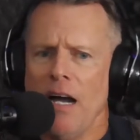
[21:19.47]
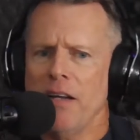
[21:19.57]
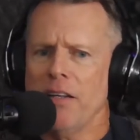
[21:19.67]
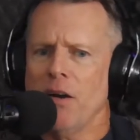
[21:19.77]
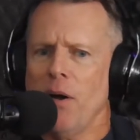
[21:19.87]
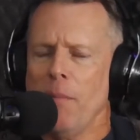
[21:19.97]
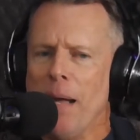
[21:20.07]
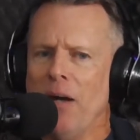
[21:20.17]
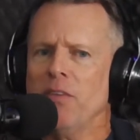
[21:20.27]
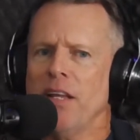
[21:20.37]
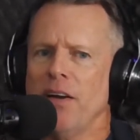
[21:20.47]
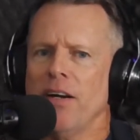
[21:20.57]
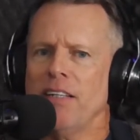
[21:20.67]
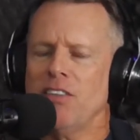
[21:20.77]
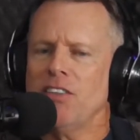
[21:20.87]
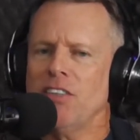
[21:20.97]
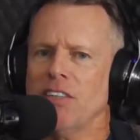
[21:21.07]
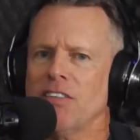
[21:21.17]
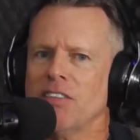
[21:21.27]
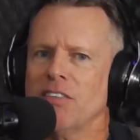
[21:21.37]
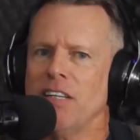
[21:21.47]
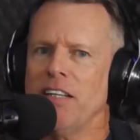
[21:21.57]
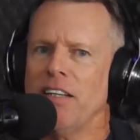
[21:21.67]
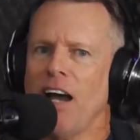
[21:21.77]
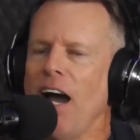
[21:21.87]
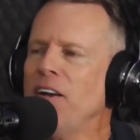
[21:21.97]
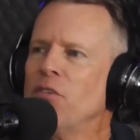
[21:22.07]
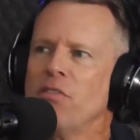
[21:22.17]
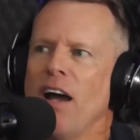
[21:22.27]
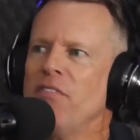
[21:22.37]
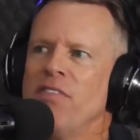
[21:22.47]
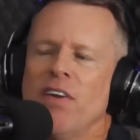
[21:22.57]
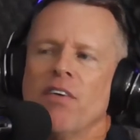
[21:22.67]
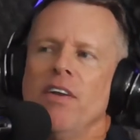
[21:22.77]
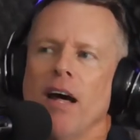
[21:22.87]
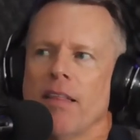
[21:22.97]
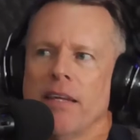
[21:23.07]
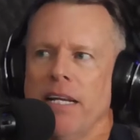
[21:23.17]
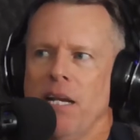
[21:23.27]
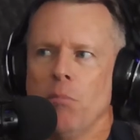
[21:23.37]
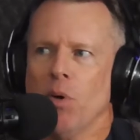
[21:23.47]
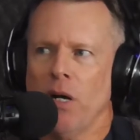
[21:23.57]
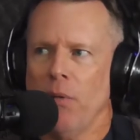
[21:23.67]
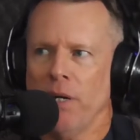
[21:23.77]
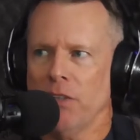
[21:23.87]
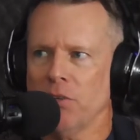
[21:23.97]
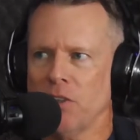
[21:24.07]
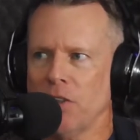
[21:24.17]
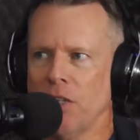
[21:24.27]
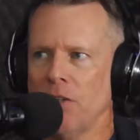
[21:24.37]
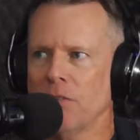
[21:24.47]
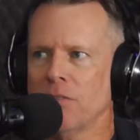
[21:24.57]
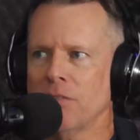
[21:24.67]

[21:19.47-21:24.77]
Uh, you know, I'm out there and it's just, it, I don't, I fear nothing anymore going into a show.